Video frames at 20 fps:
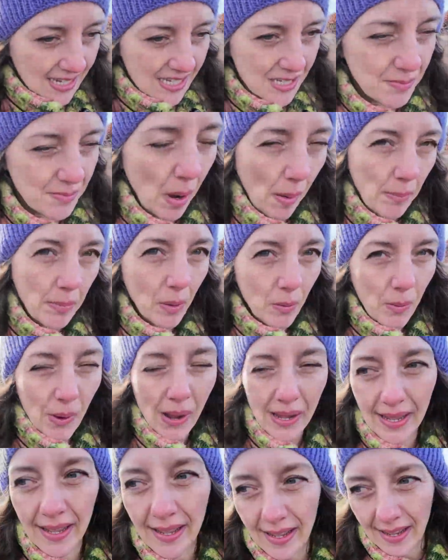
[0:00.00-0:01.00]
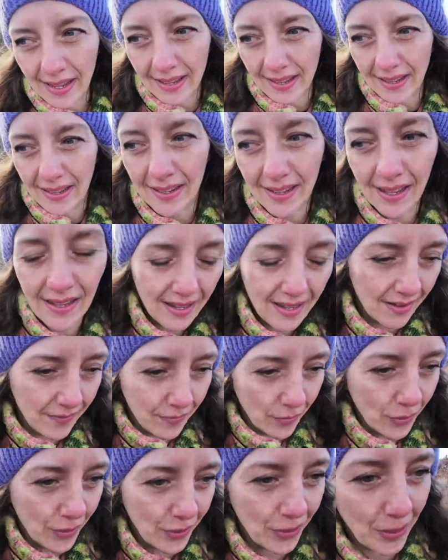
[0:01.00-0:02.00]
It's probably why I
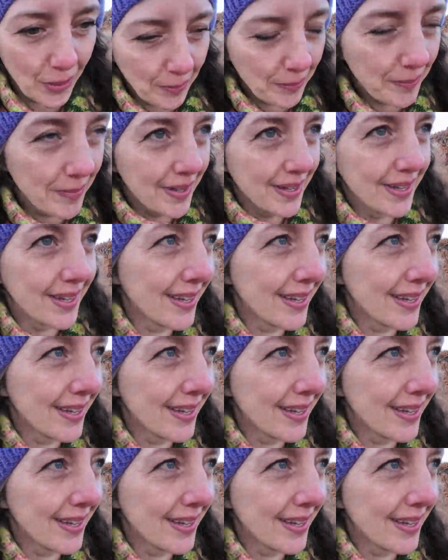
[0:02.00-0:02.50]
avoid them.